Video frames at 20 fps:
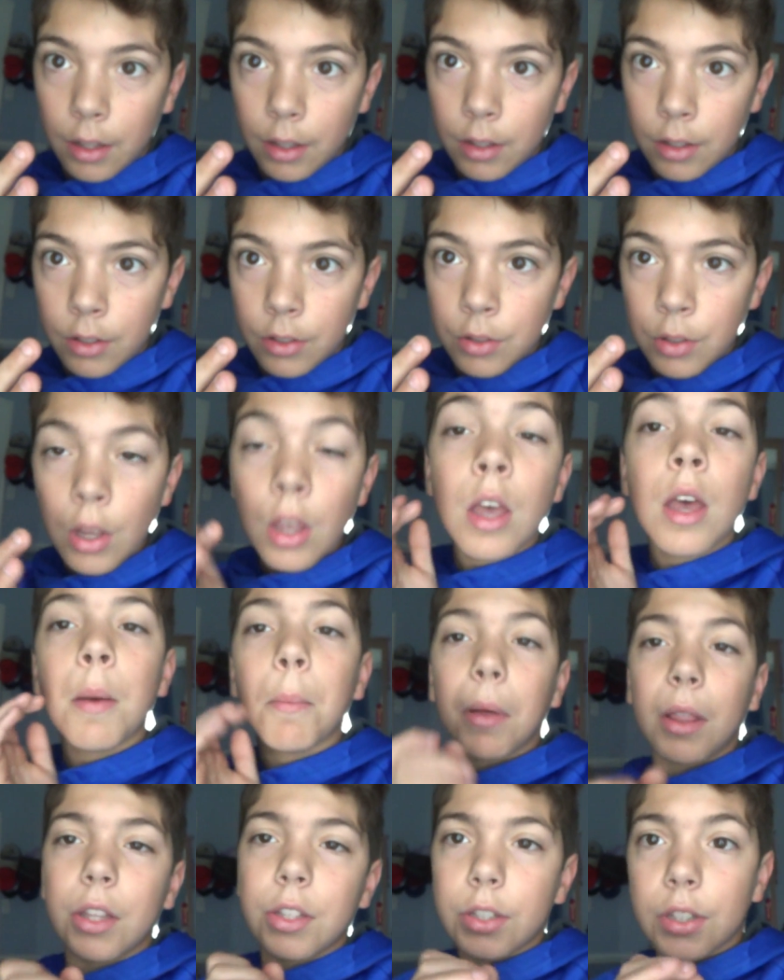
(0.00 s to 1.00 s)
of is,
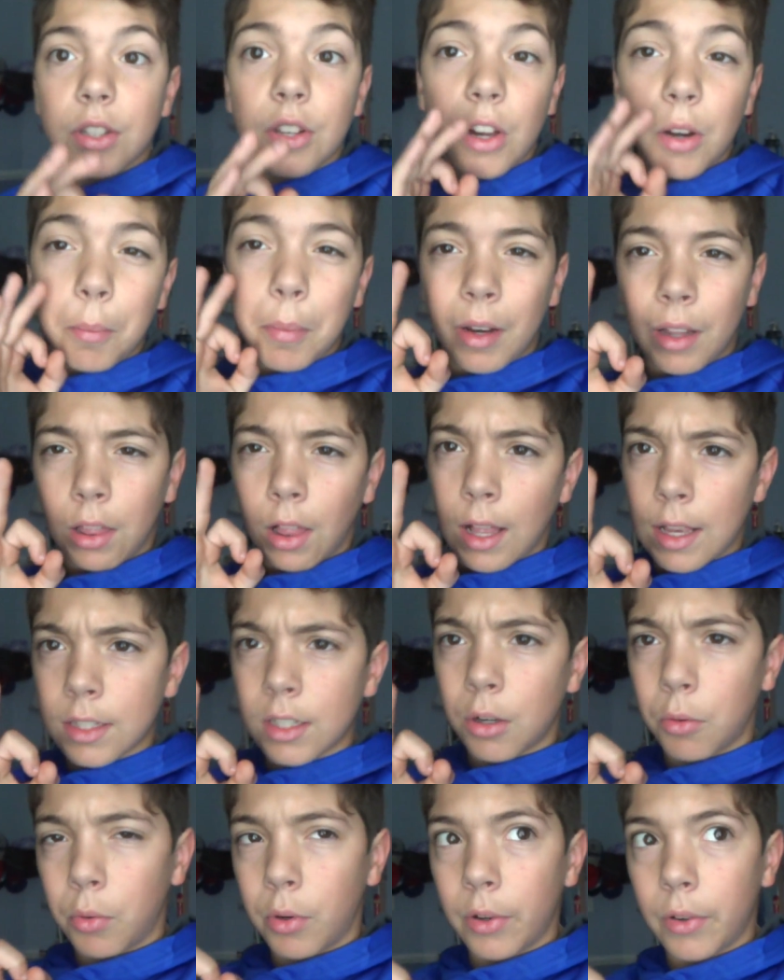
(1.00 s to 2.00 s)
but this is going to be the last
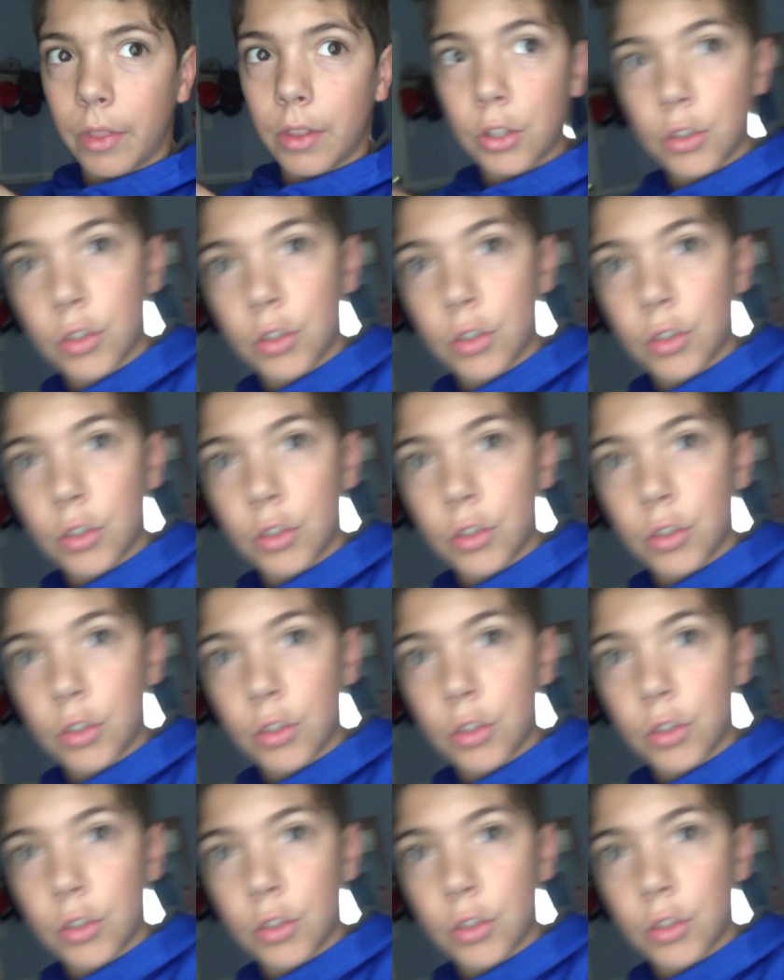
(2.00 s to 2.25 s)
day we're doing